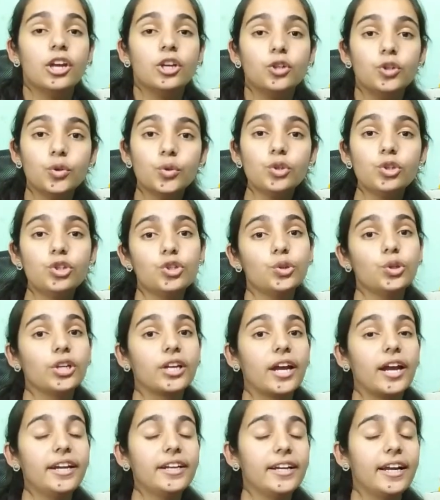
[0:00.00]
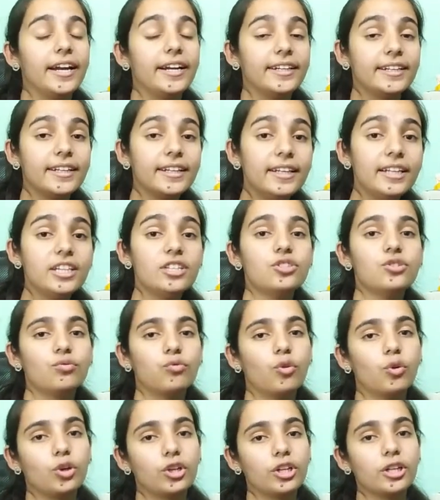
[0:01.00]
You should get at least
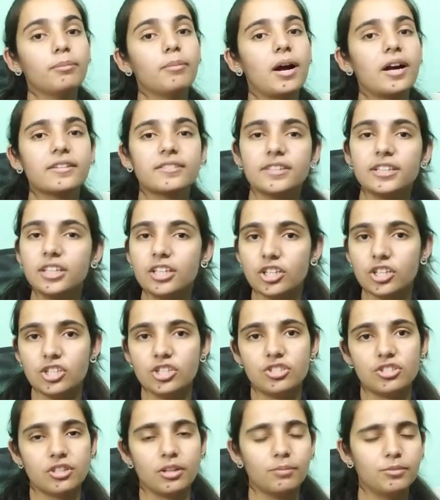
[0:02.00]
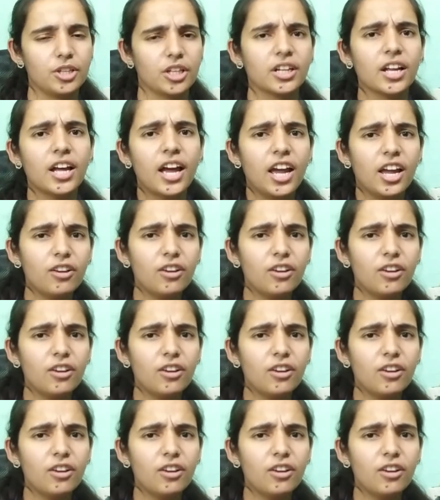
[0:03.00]
40 marks in each subject.